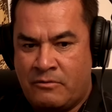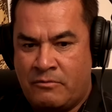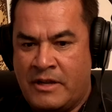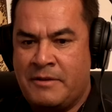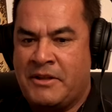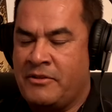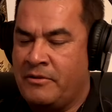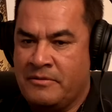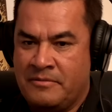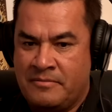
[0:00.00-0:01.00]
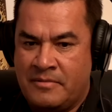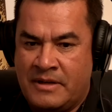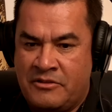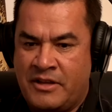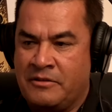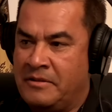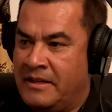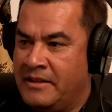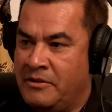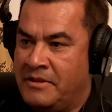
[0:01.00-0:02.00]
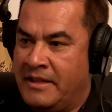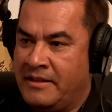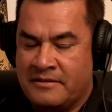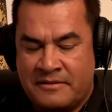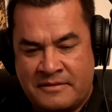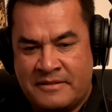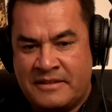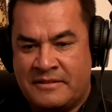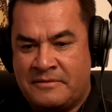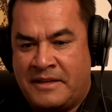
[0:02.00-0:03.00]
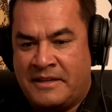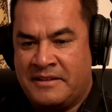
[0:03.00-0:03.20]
roundabouts are uh, generally new thing, uh, right?